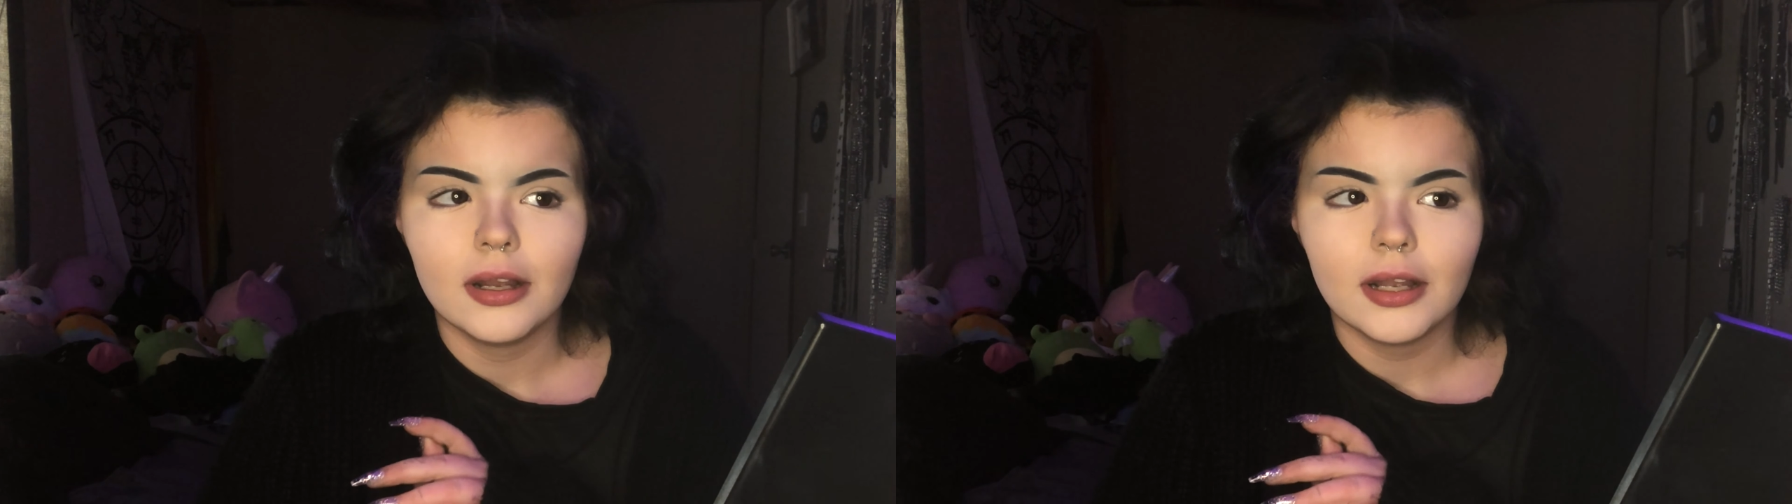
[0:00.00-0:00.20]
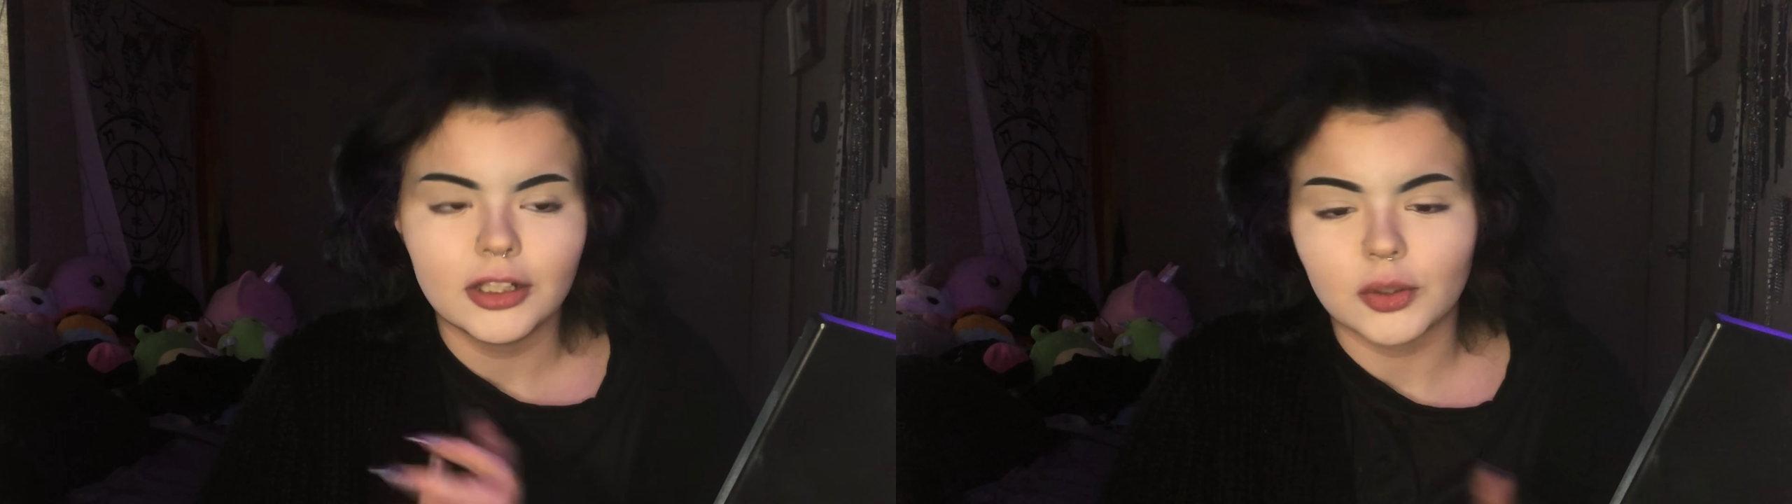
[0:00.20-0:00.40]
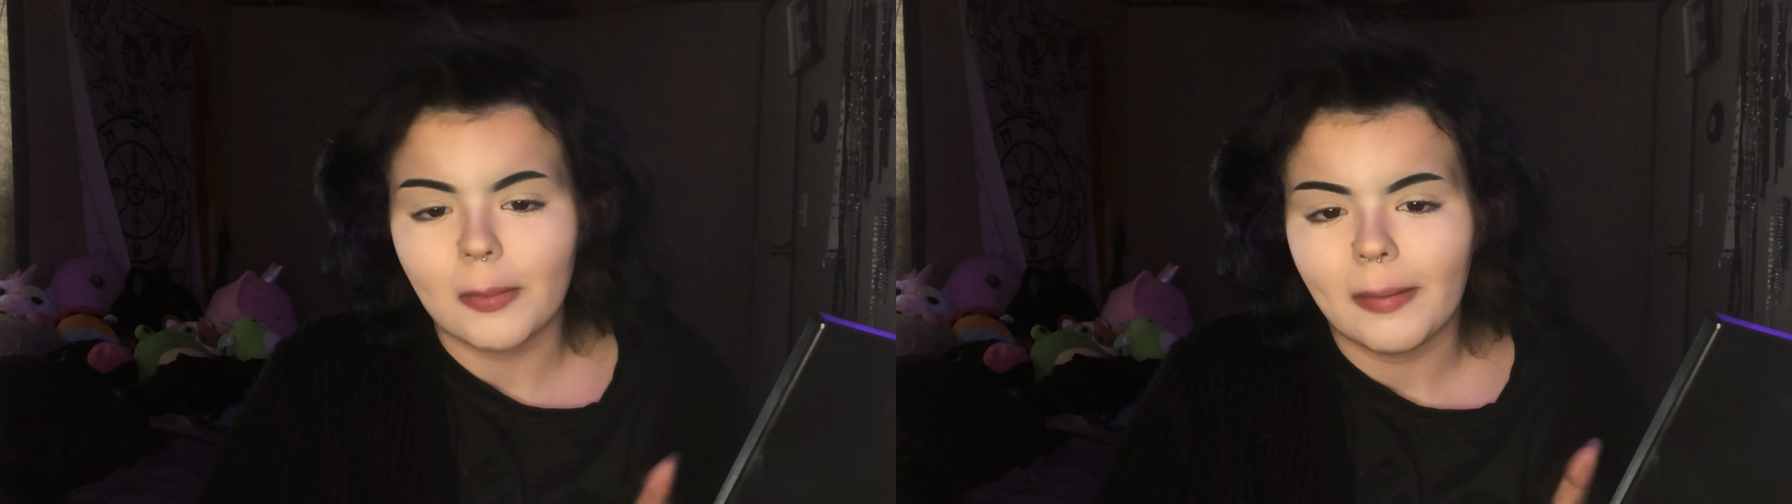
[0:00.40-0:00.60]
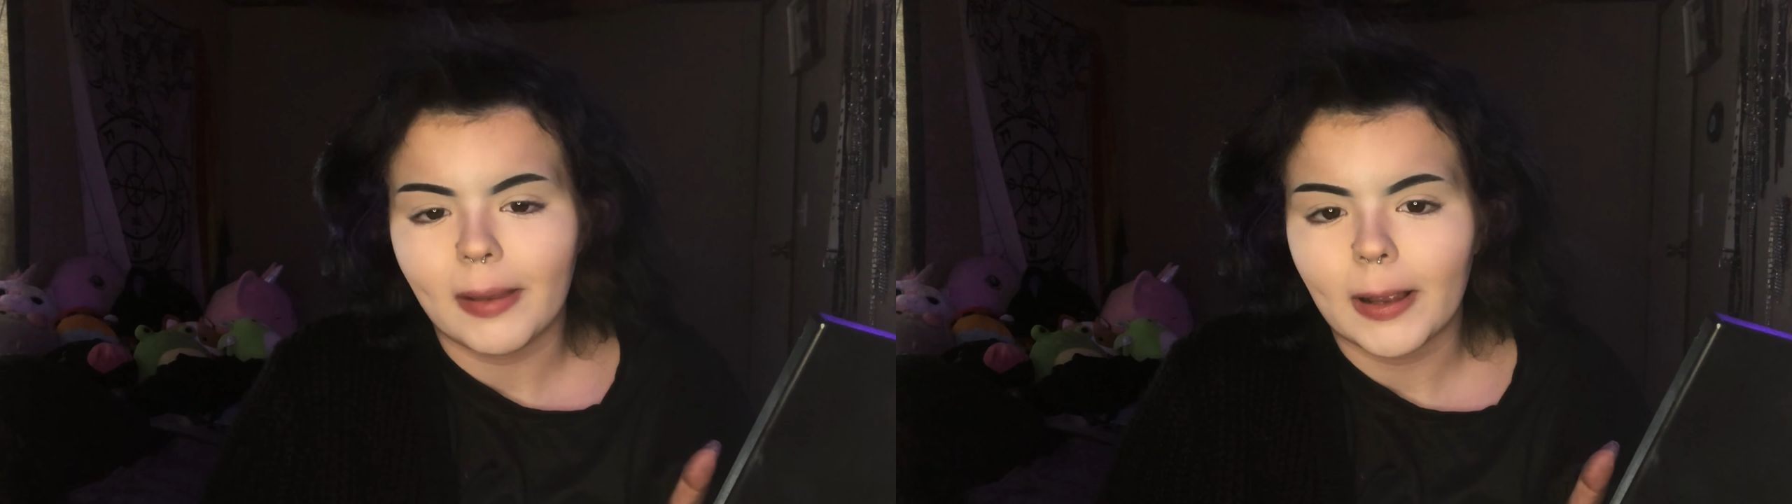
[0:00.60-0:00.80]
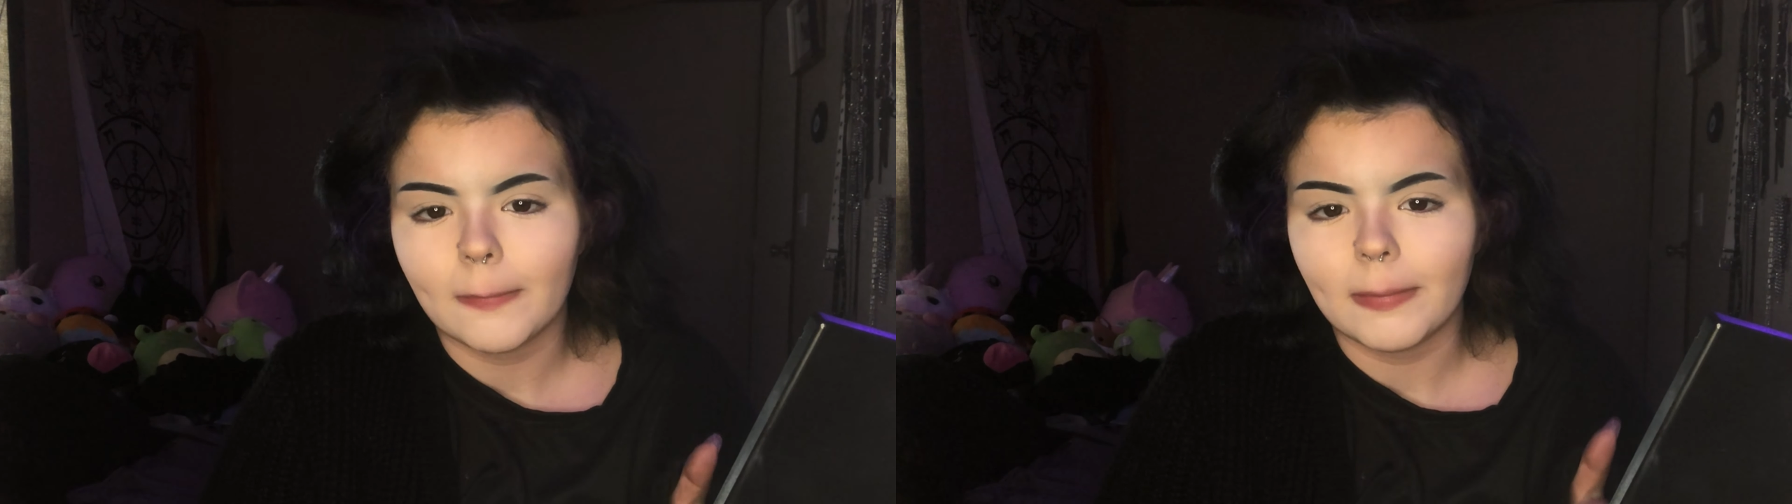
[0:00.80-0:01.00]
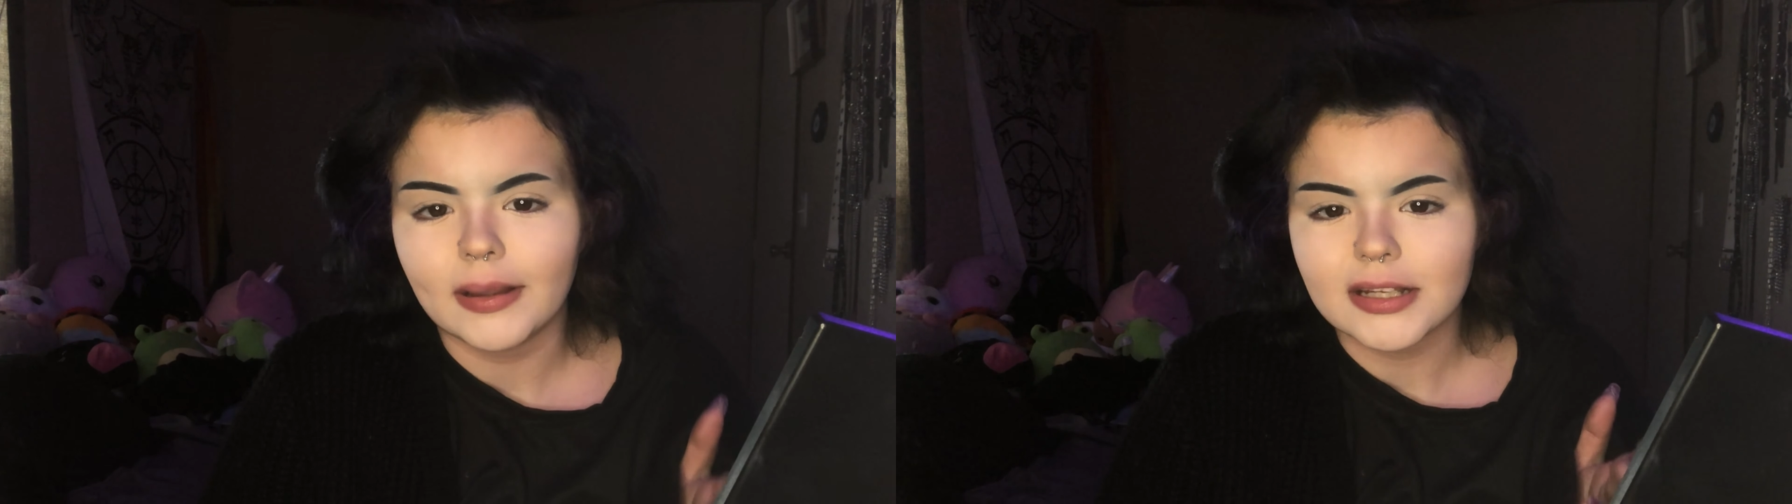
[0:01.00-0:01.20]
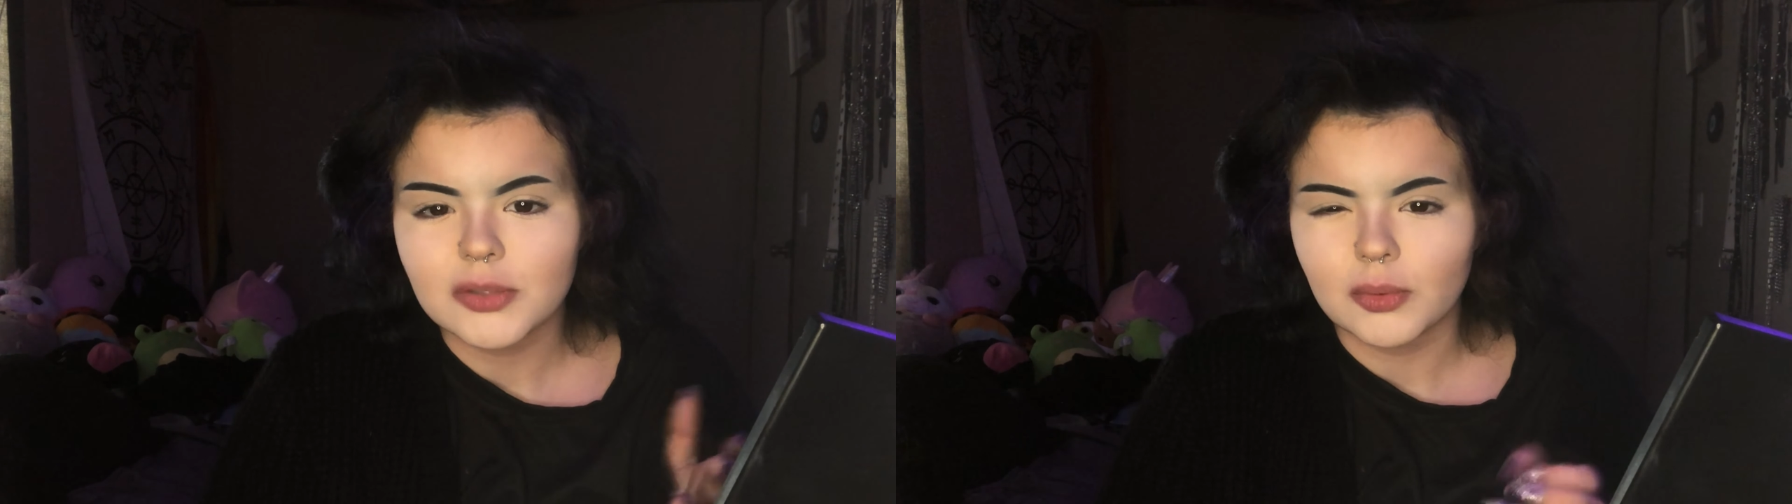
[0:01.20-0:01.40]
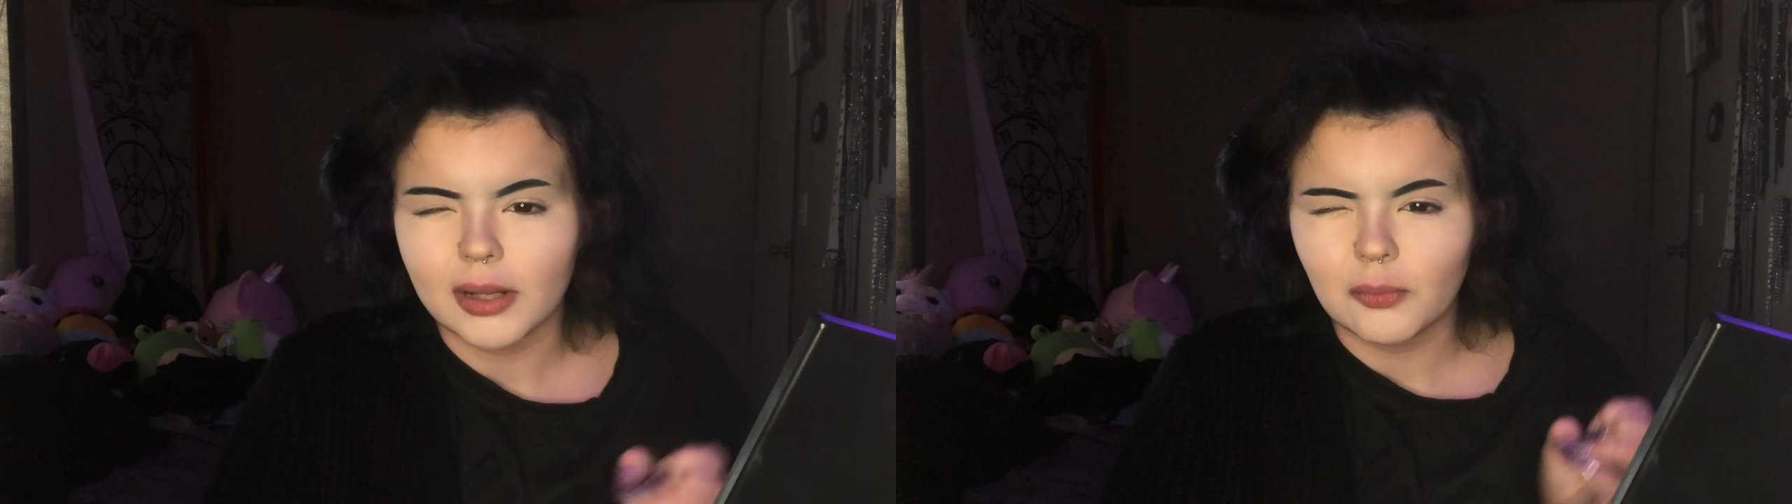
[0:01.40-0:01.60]
enjoy my makeup, and that's
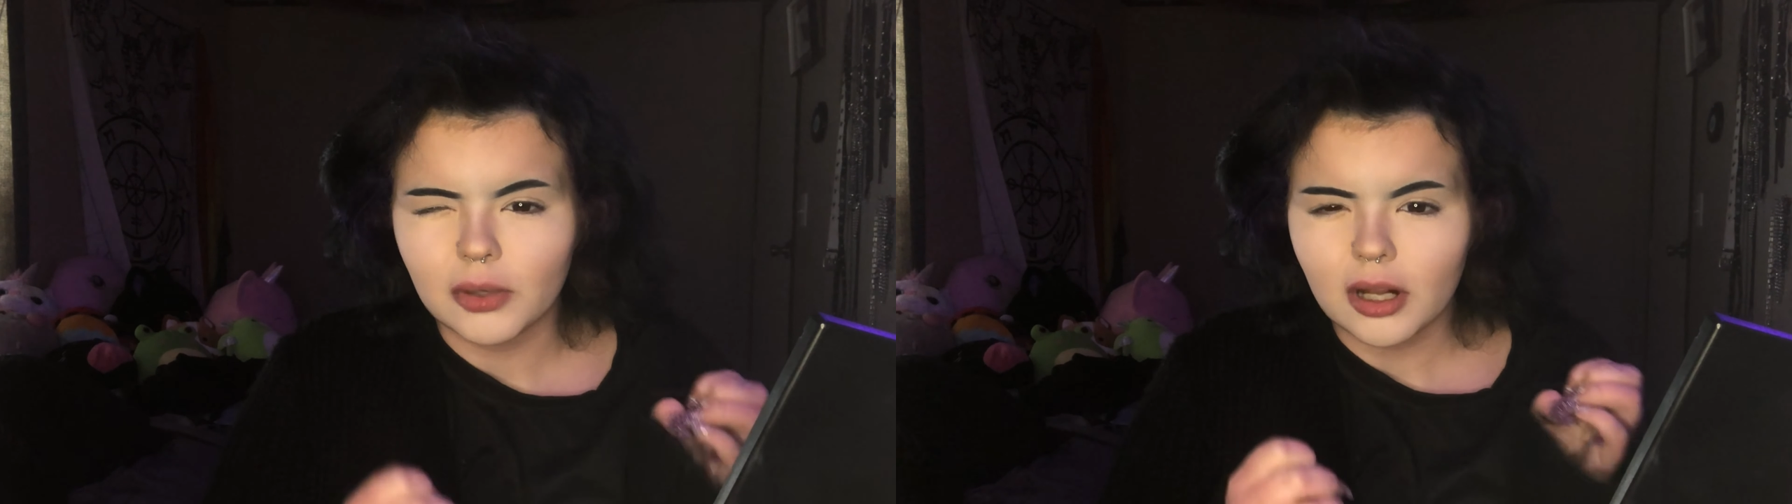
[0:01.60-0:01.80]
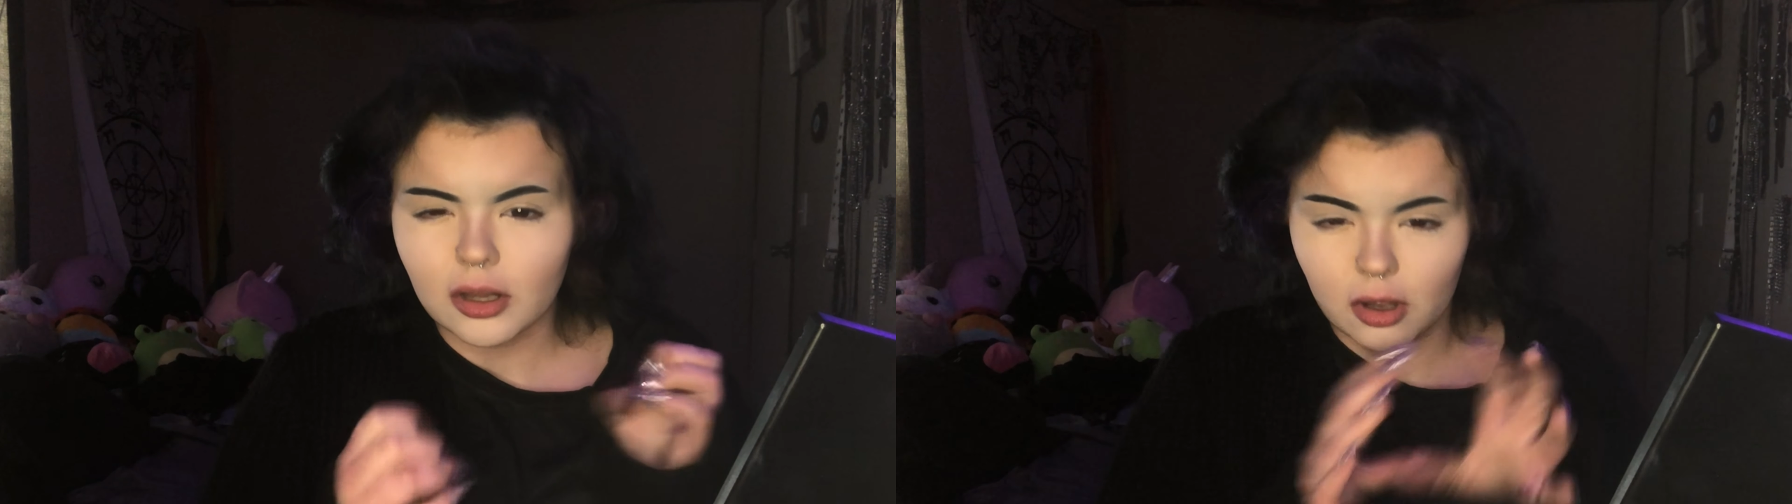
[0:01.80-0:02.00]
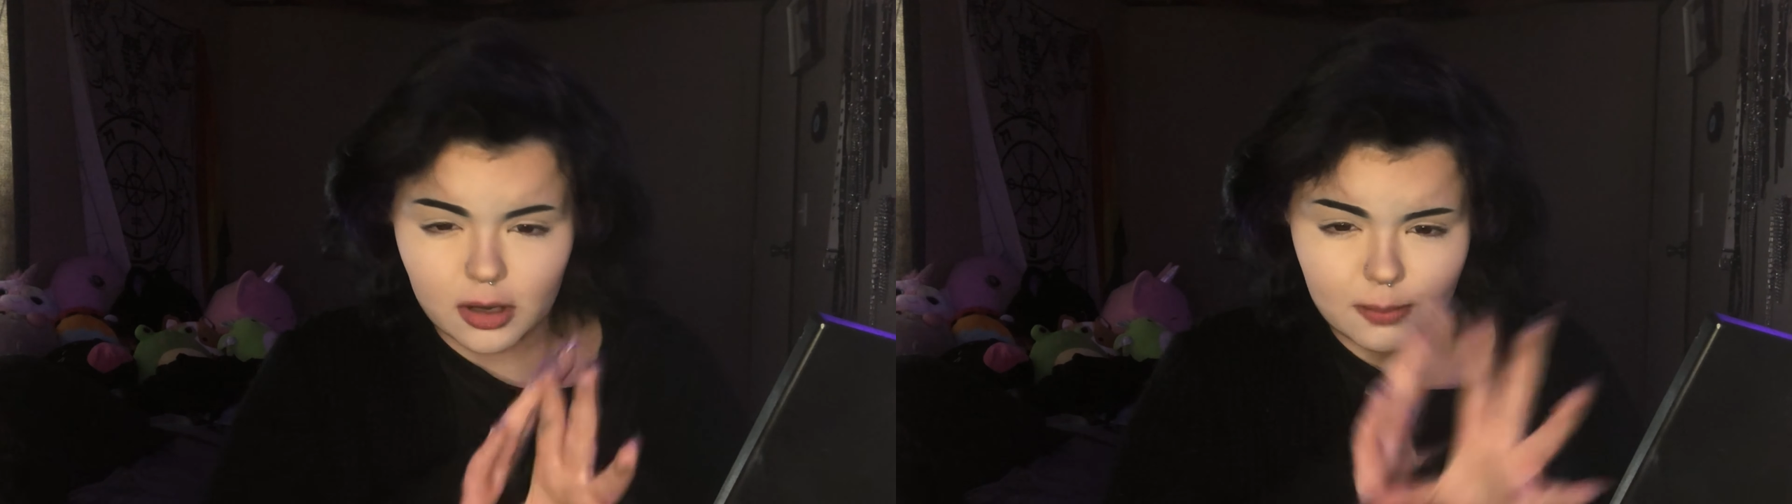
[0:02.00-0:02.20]
what I want a lot of